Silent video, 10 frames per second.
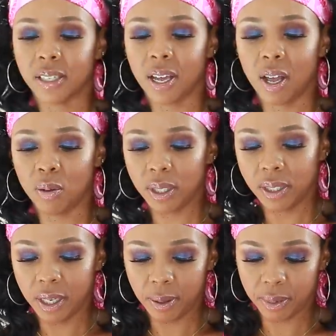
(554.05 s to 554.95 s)
see how it
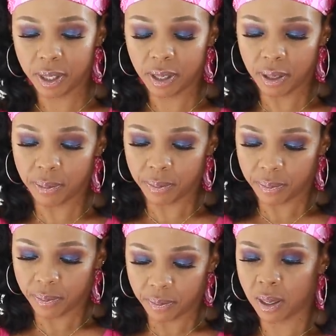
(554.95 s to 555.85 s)
zips.
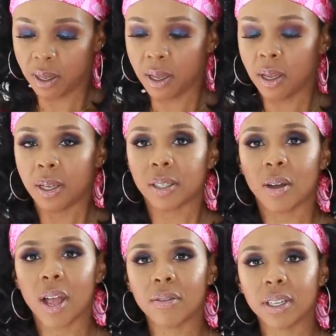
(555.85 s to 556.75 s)
So
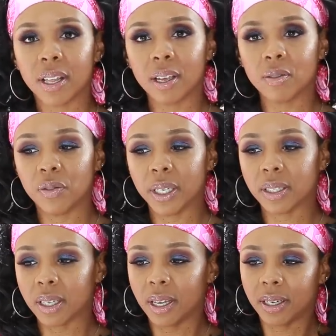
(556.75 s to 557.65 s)
everything
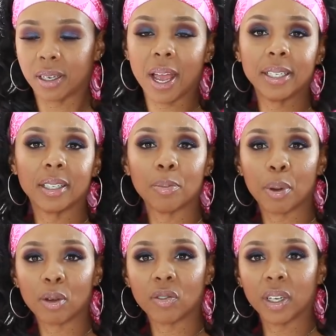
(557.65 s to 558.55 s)
fits nice and
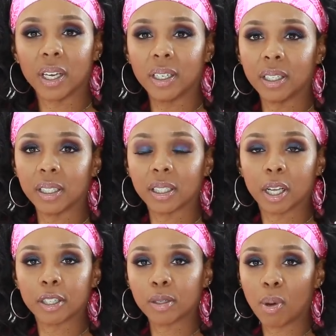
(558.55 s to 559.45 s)
perfect in this
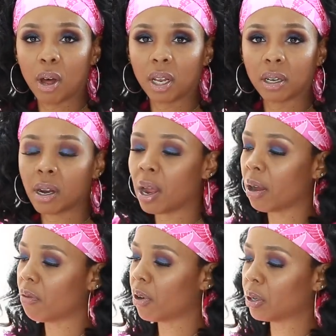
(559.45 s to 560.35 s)
smaller
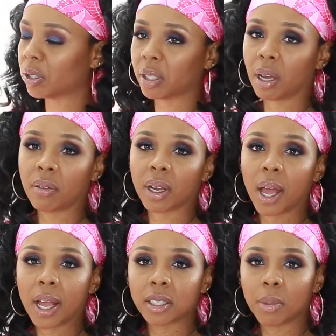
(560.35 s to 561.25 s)
version of a
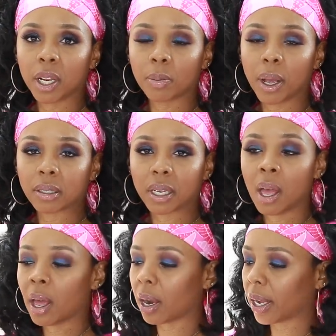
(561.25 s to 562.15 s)
cosmetic pouch. Like,
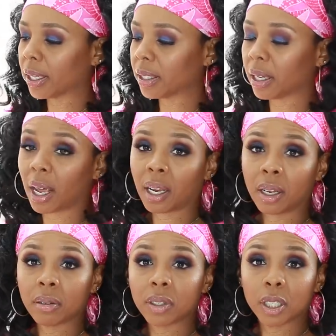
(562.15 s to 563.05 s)
like I said, I
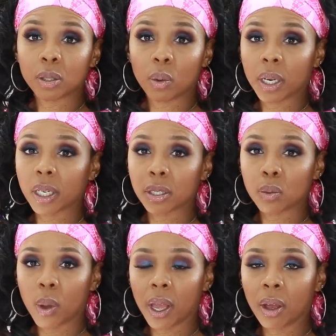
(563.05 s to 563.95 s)
love this one as
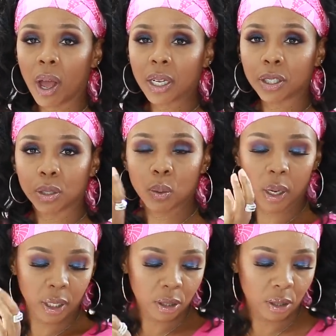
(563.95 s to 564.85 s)
well. I just
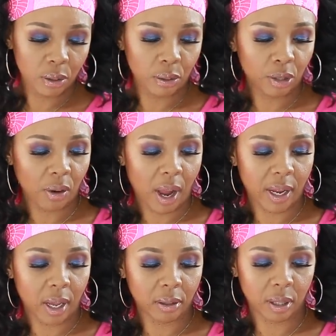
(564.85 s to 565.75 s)
wanted to
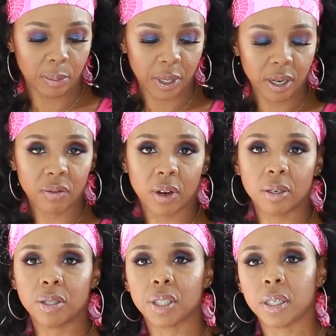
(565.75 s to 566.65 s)
try out the bigger
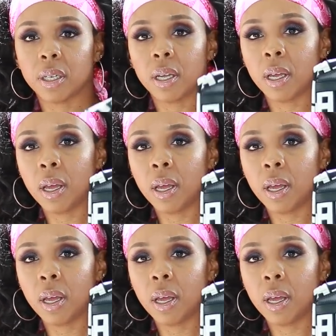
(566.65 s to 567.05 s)
version